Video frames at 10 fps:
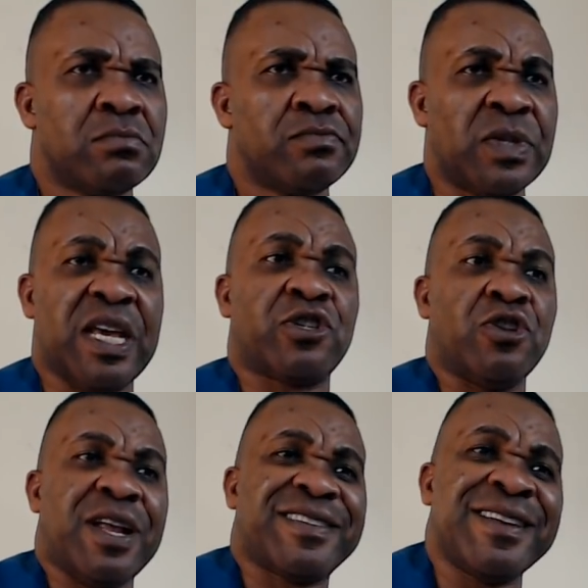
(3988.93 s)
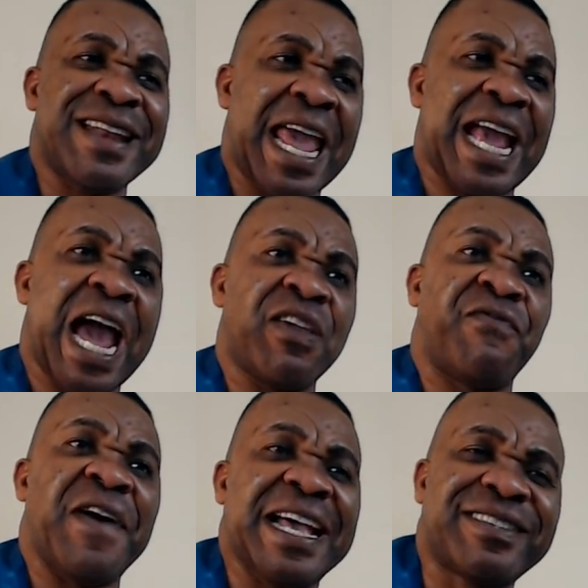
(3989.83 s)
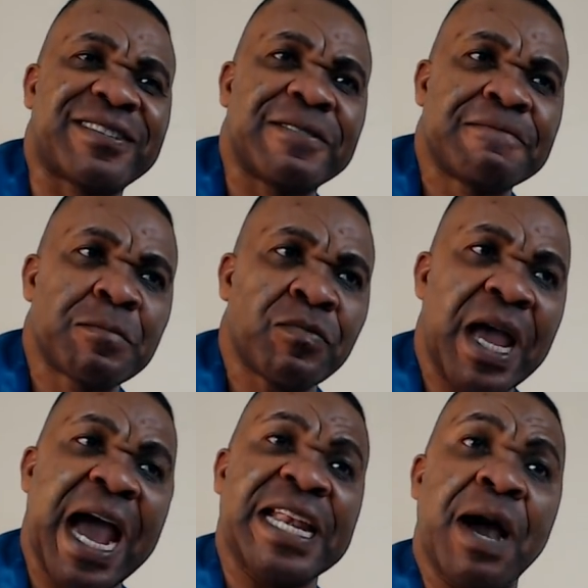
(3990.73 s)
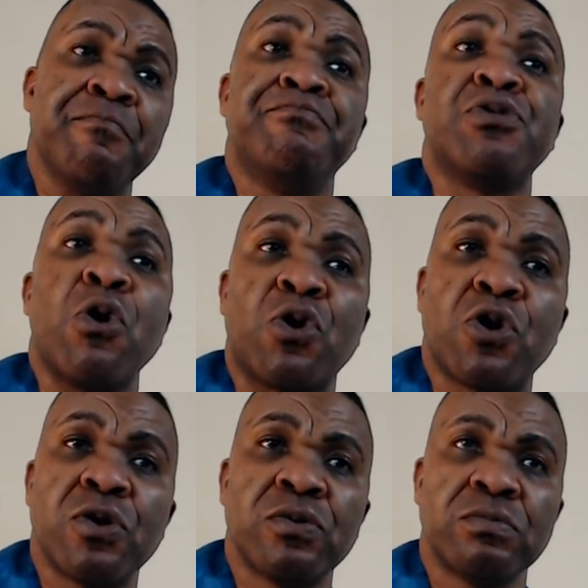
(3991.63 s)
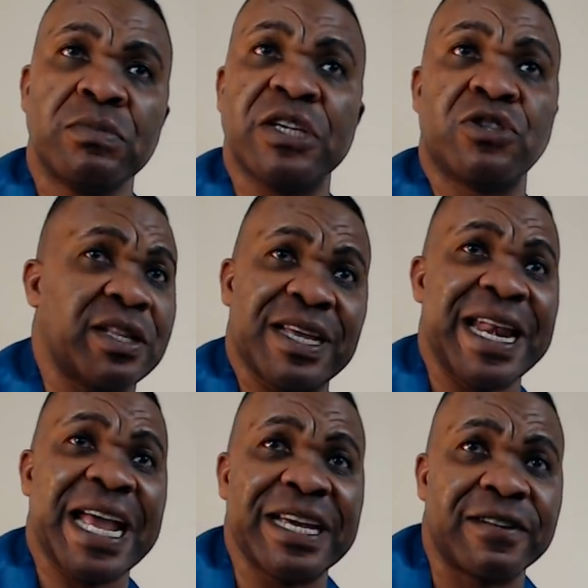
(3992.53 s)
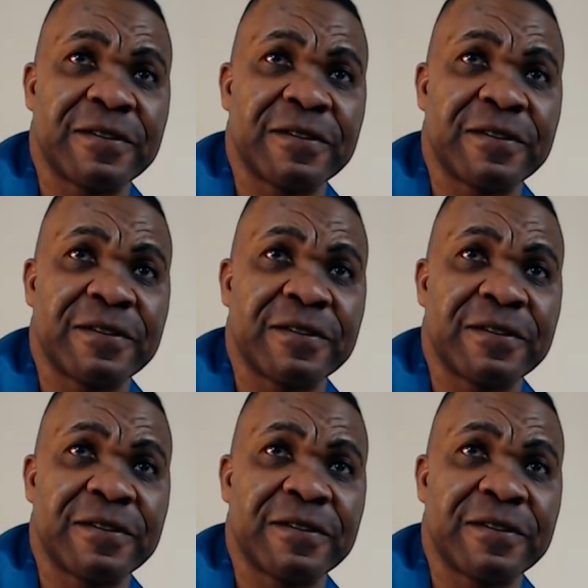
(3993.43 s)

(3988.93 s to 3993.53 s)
There's nothing like I fast and I'm broke. There's nothing like it.